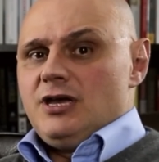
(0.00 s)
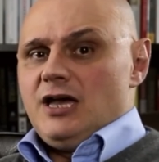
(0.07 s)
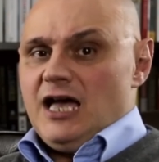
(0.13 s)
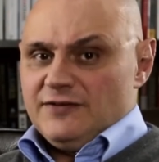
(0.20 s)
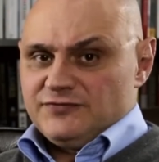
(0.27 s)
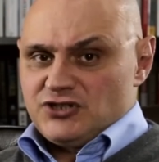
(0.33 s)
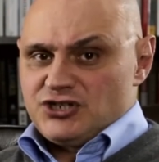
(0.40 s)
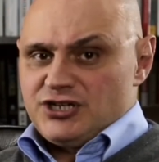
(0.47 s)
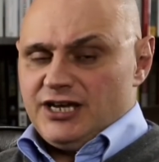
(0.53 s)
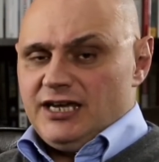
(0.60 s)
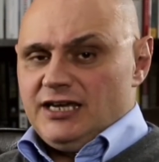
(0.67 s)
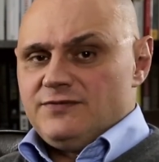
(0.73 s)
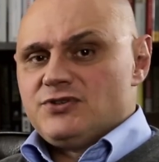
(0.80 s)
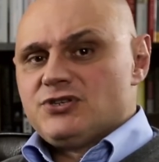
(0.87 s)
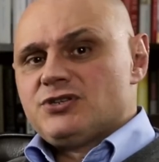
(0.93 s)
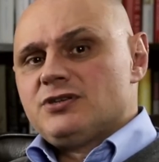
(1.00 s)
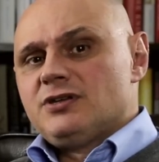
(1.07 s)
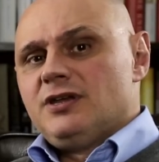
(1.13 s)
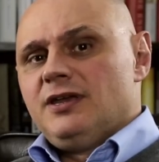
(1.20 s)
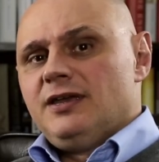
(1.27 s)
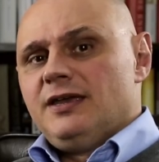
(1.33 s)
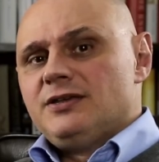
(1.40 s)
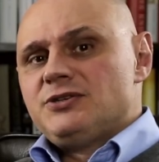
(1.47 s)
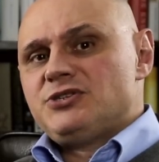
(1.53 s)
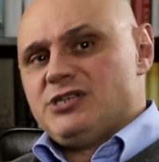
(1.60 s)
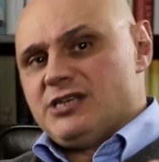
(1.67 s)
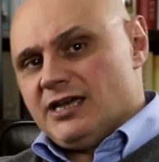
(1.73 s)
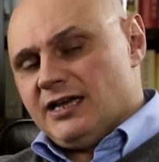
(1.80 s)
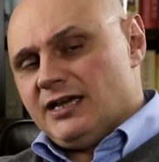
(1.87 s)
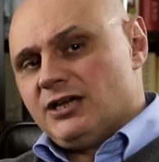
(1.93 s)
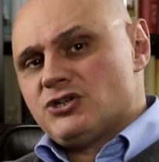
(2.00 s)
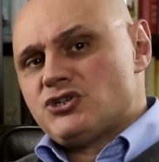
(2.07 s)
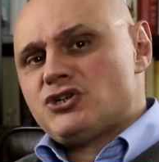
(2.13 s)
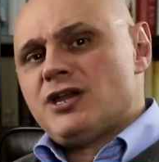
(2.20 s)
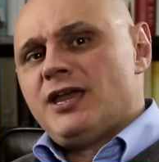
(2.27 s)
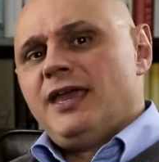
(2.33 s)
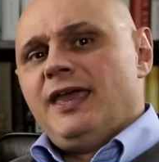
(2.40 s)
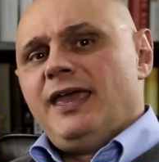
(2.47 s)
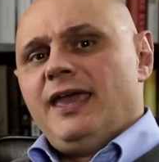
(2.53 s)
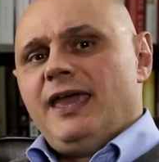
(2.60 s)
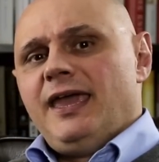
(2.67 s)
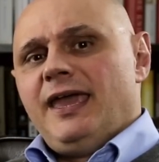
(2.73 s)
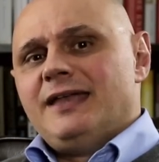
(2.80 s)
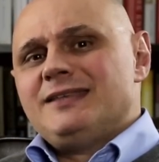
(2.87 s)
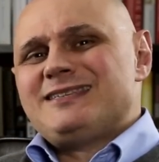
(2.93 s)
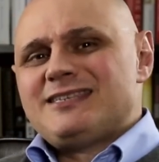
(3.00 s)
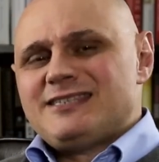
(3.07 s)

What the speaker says: Aftershaves, sillage, and